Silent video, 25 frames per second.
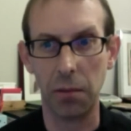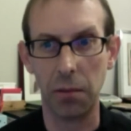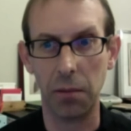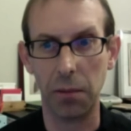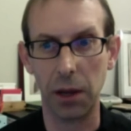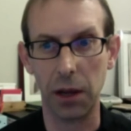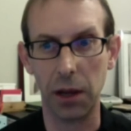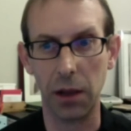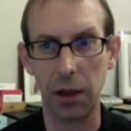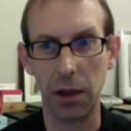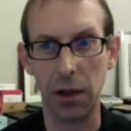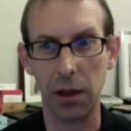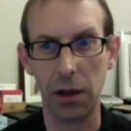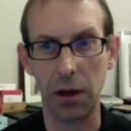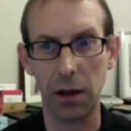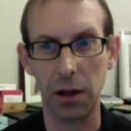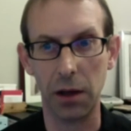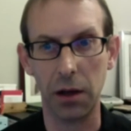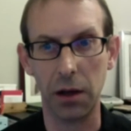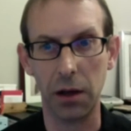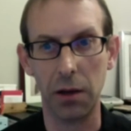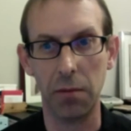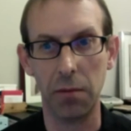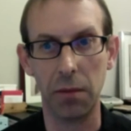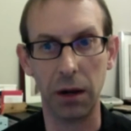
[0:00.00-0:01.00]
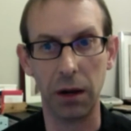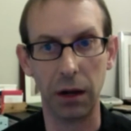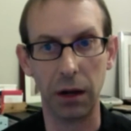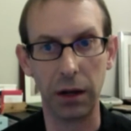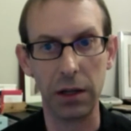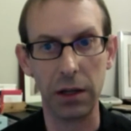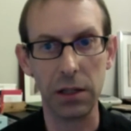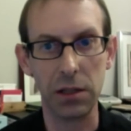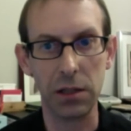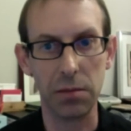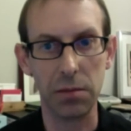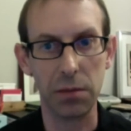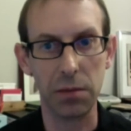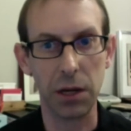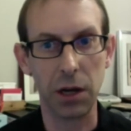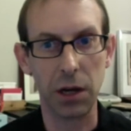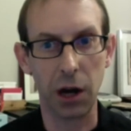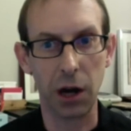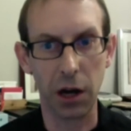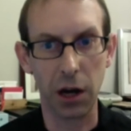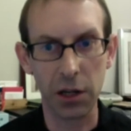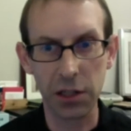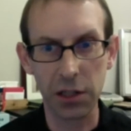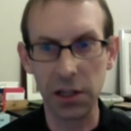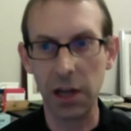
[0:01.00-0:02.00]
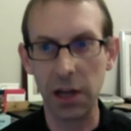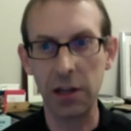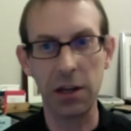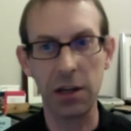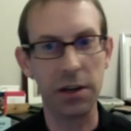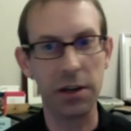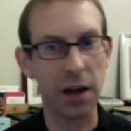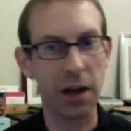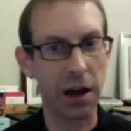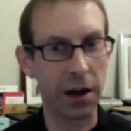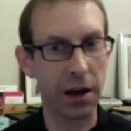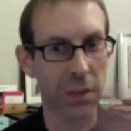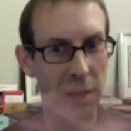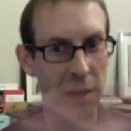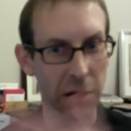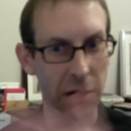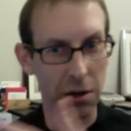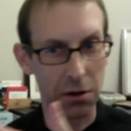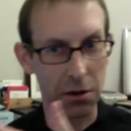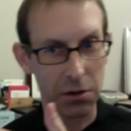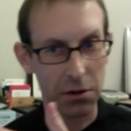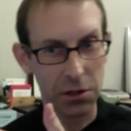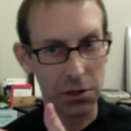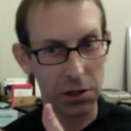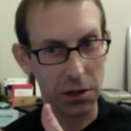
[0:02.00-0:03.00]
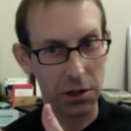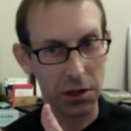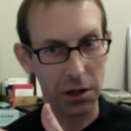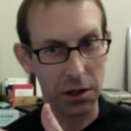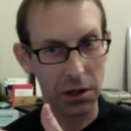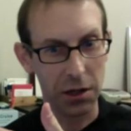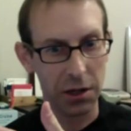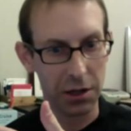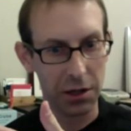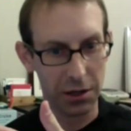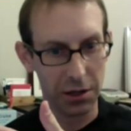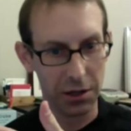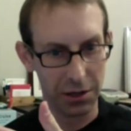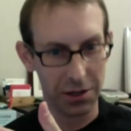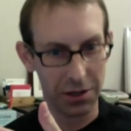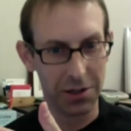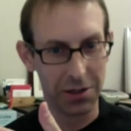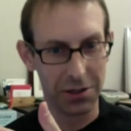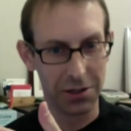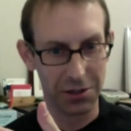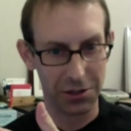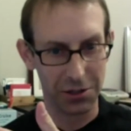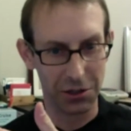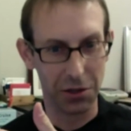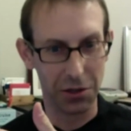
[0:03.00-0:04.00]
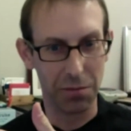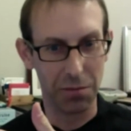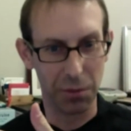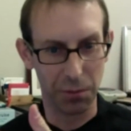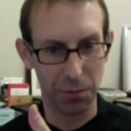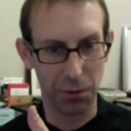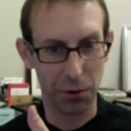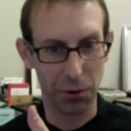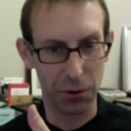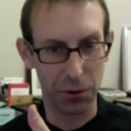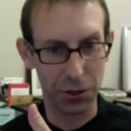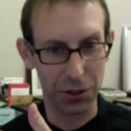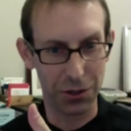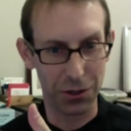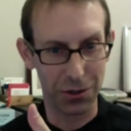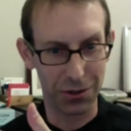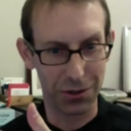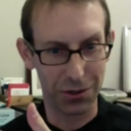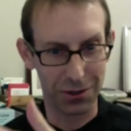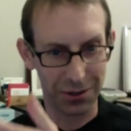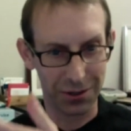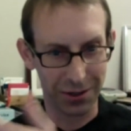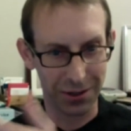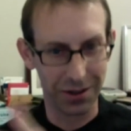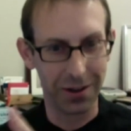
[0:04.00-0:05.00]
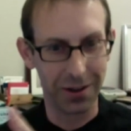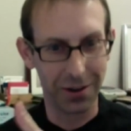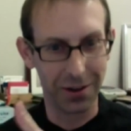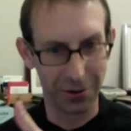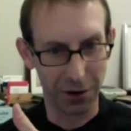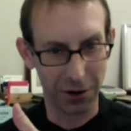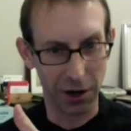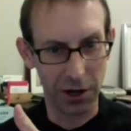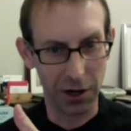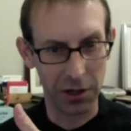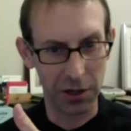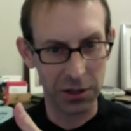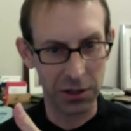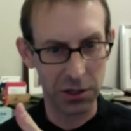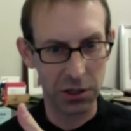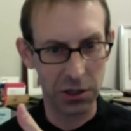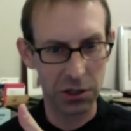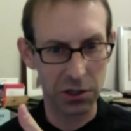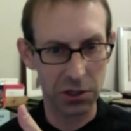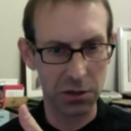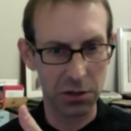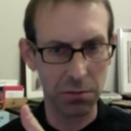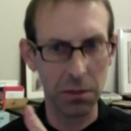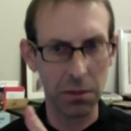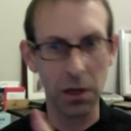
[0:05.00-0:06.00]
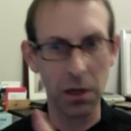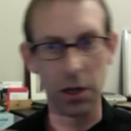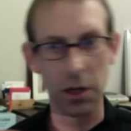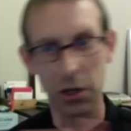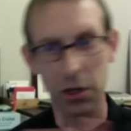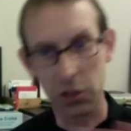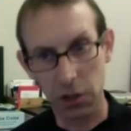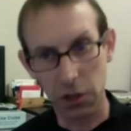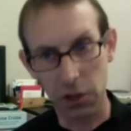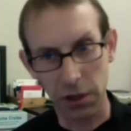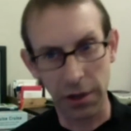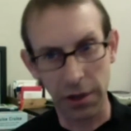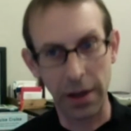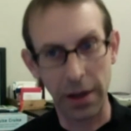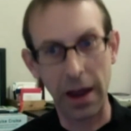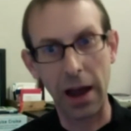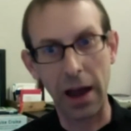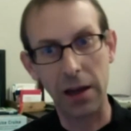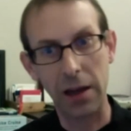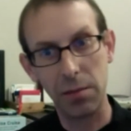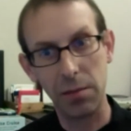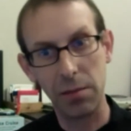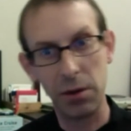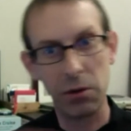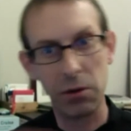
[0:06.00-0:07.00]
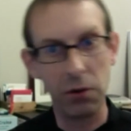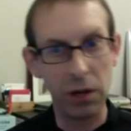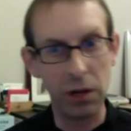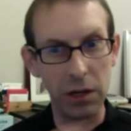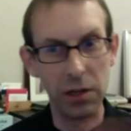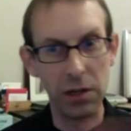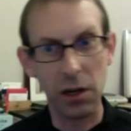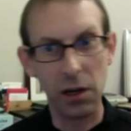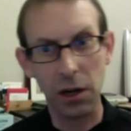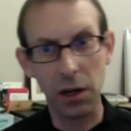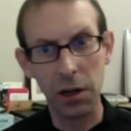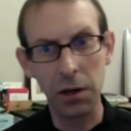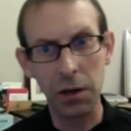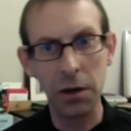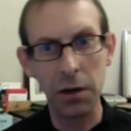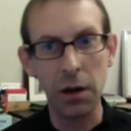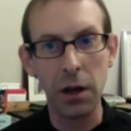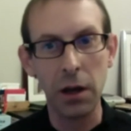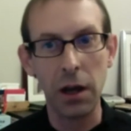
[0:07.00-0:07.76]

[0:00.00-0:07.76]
in the Middle East because they did not adhere to the proportional writing system. And so then they had to be redone.